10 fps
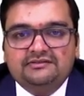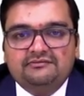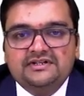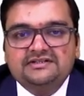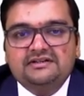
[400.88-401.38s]

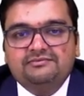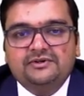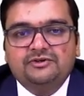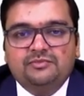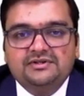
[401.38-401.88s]
Once the
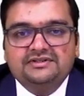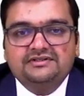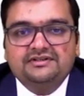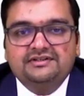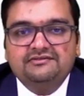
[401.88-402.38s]
response
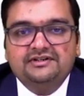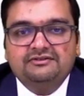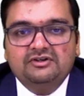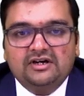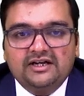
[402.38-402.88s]
is received,
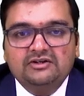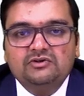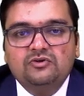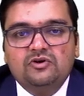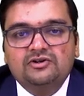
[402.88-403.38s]
it will
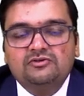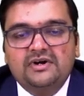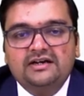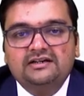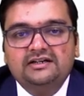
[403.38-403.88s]
again go
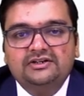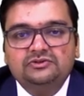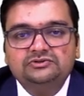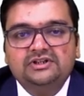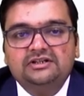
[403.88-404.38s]
automatically
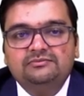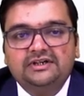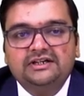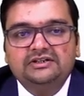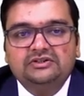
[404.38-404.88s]
to the
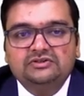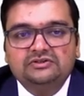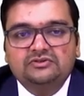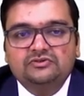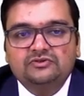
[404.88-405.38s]
complainant on
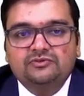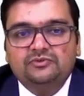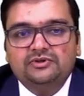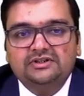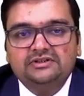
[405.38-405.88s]
the scores
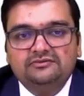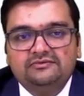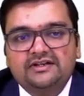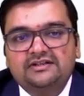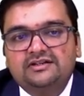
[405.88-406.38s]
portal
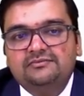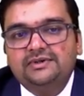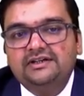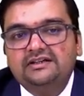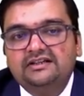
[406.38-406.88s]
where the
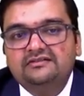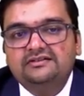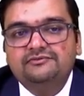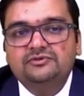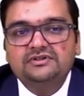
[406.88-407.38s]
complainant can
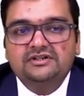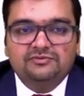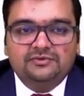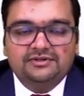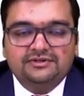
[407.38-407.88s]
review the
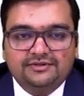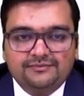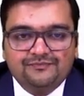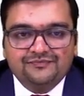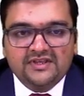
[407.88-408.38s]
response.
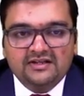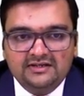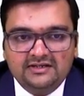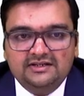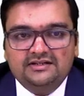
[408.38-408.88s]

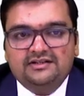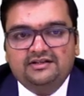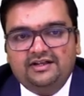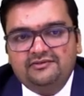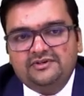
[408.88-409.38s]

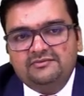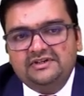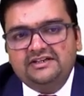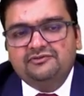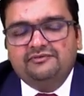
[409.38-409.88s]
If
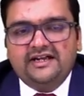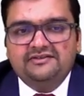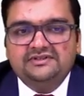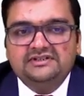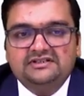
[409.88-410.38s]
complainant is
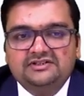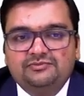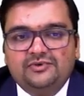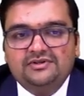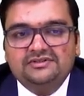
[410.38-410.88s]
fine with the
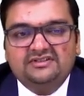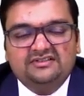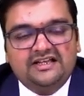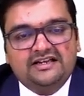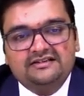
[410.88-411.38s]
response,
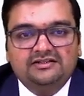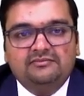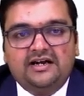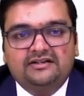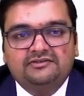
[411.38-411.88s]
then the
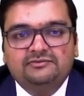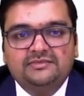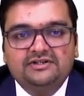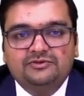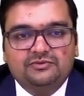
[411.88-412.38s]
matter will
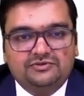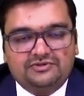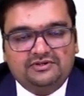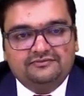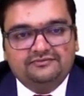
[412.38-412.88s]
be
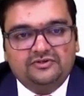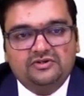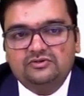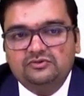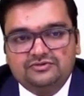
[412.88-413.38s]
disposed of
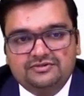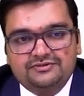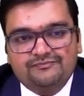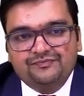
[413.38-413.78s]
or closed.